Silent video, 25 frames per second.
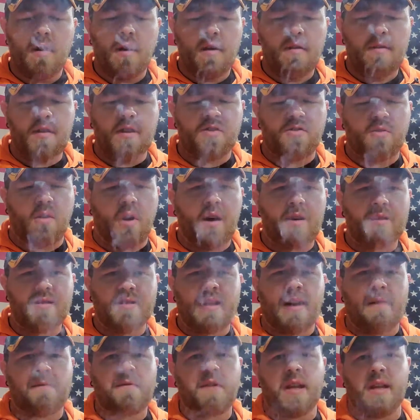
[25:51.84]
The draw is
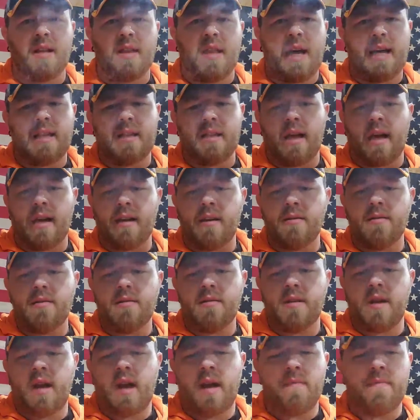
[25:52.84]
definitely a lot lighter
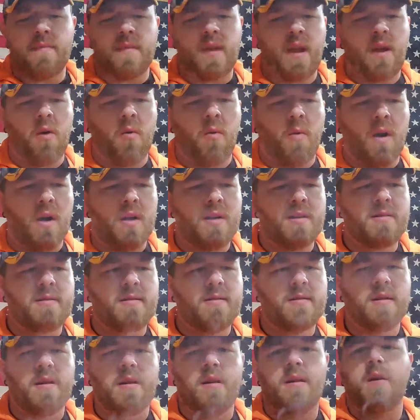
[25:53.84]
than it was
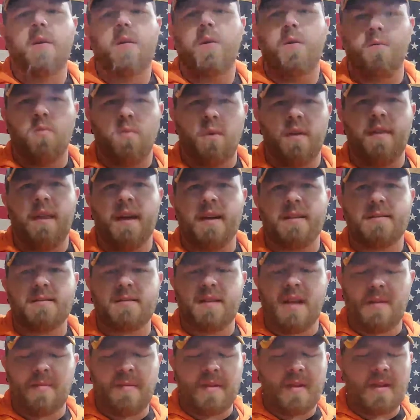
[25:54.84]
with that
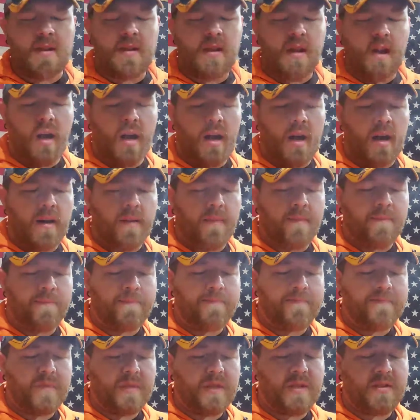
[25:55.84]
stem in.
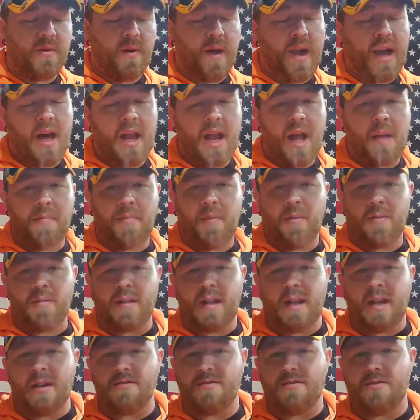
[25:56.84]
So had I pulled it
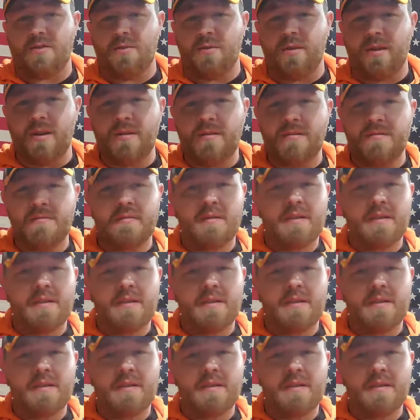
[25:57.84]
out sooner,